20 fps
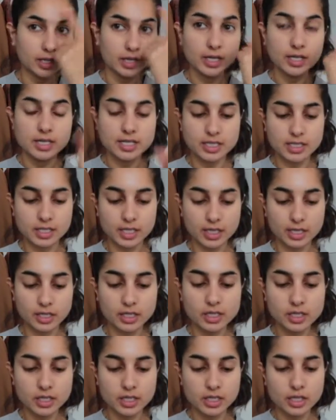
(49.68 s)

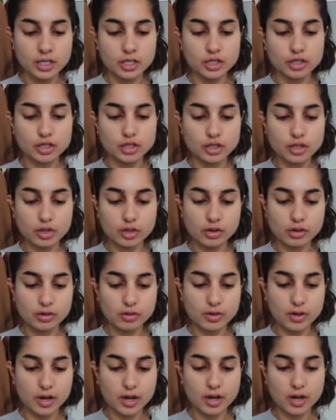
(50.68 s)
skin.
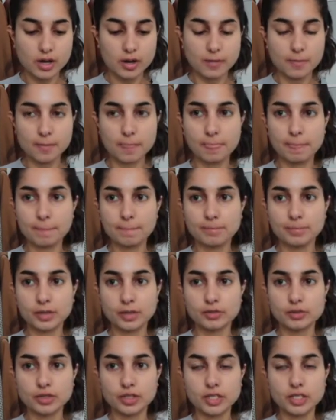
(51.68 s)
So I'm
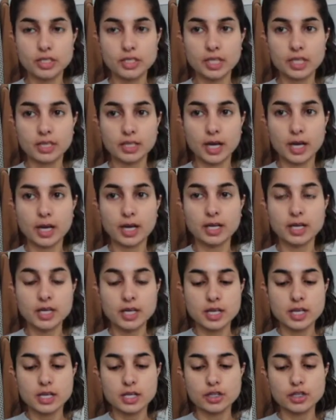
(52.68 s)
just going to take that.
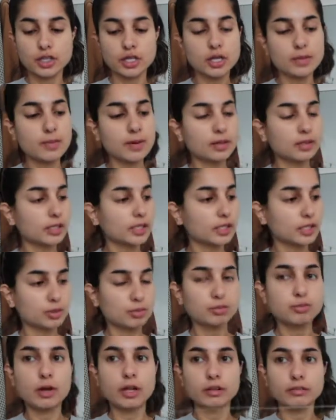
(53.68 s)
Take about
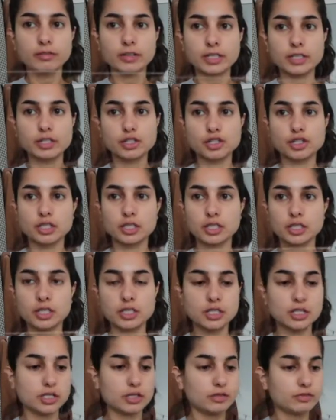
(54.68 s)
12
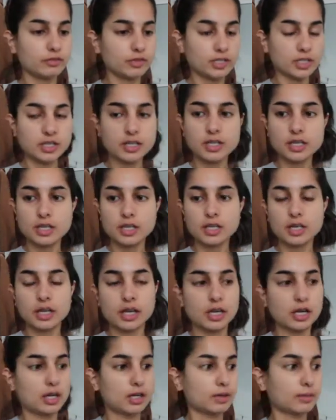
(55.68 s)
inches of it,
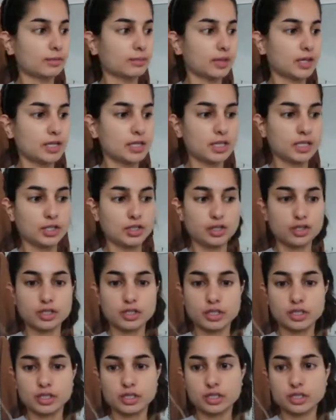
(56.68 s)
and then you're
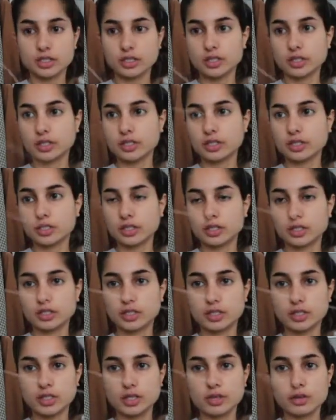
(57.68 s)
just going to
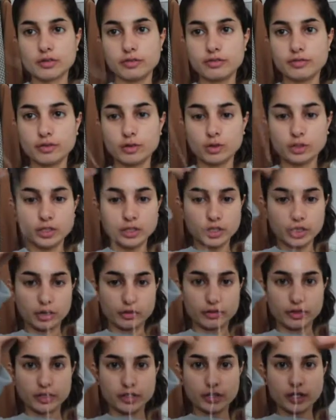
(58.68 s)
fold it
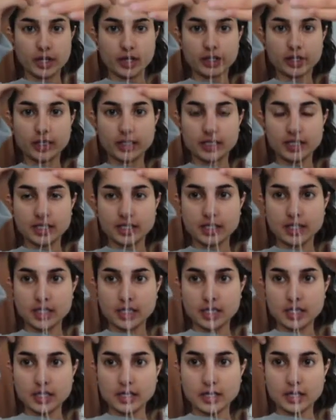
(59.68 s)
over to kind of
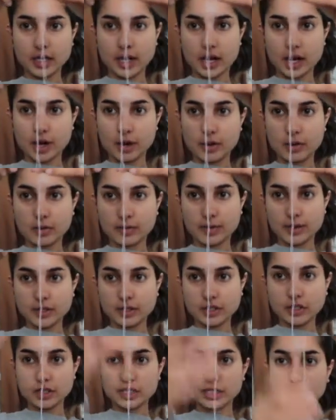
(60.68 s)
see how
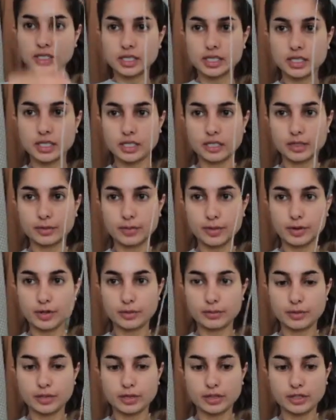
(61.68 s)
much, because this is the
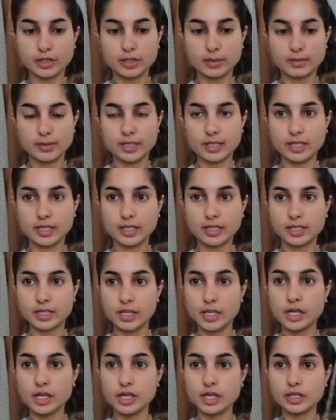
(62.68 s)
part where you're going to be
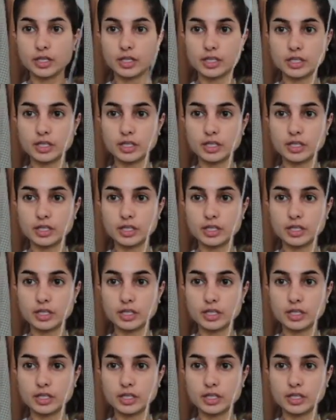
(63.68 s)
this